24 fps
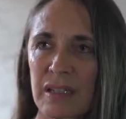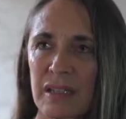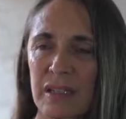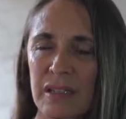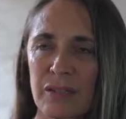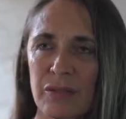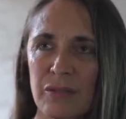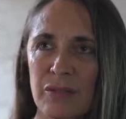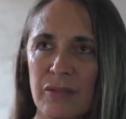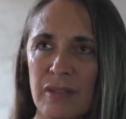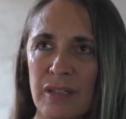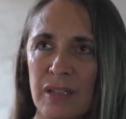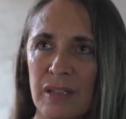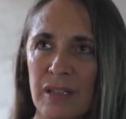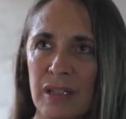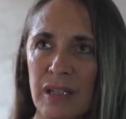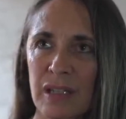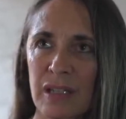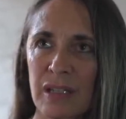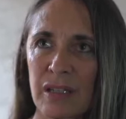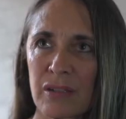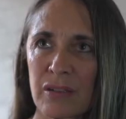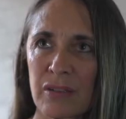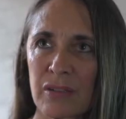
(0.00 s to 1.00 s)
I don't think
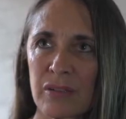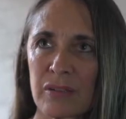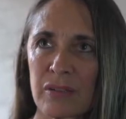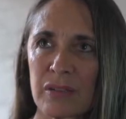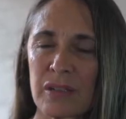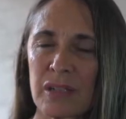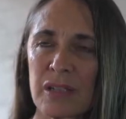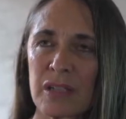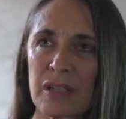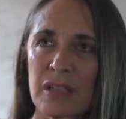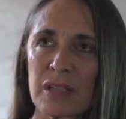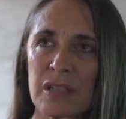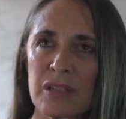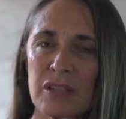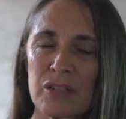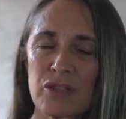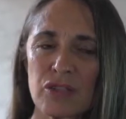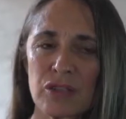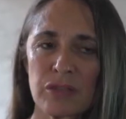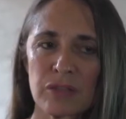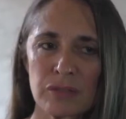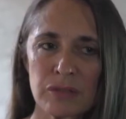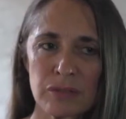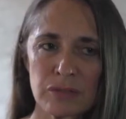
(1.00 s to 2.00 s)
any other
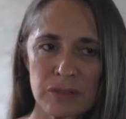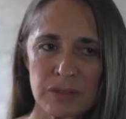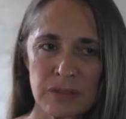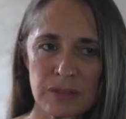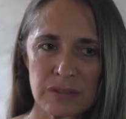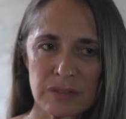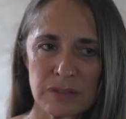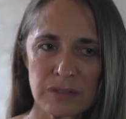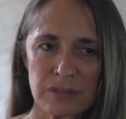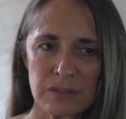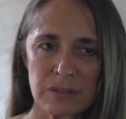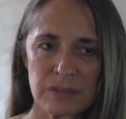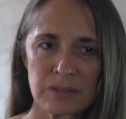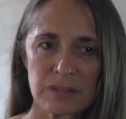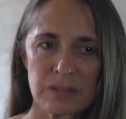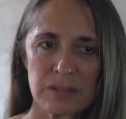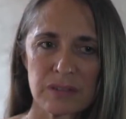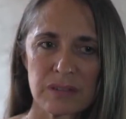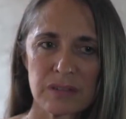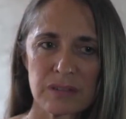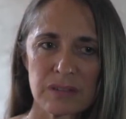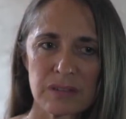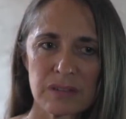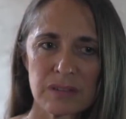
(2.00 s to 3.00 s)
children
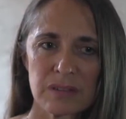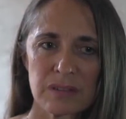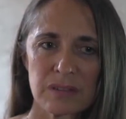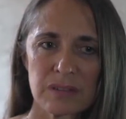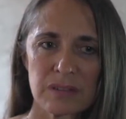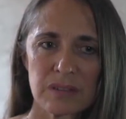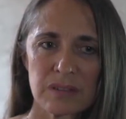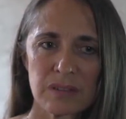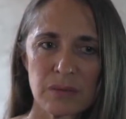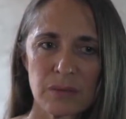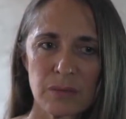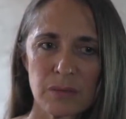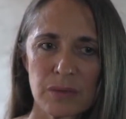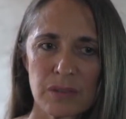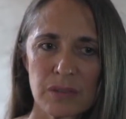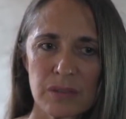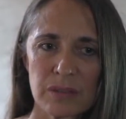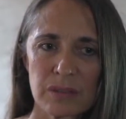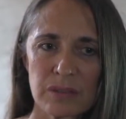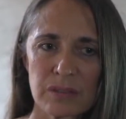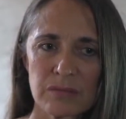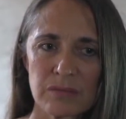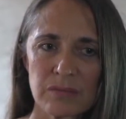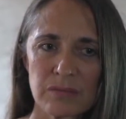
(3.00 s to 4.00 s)

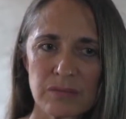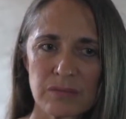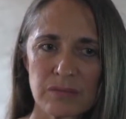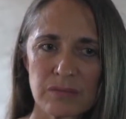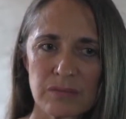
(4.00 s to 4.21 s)
were